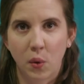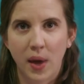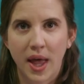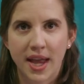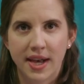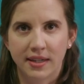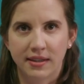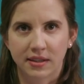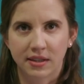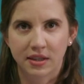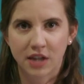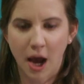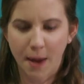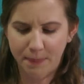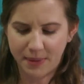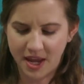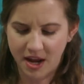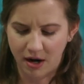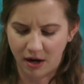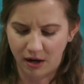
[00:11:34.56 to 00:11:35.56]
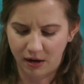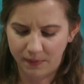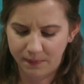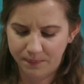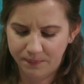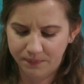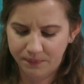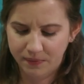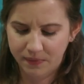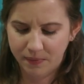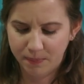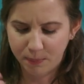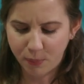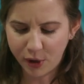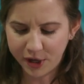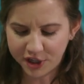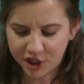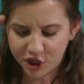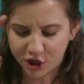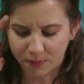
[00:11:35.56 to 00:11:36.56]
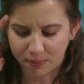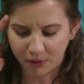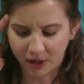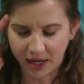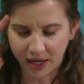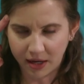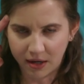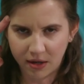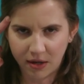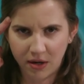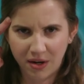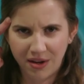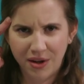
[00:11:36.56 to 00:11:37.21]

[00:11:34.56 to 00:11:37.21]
Go ahead and stop here. Point to your brain.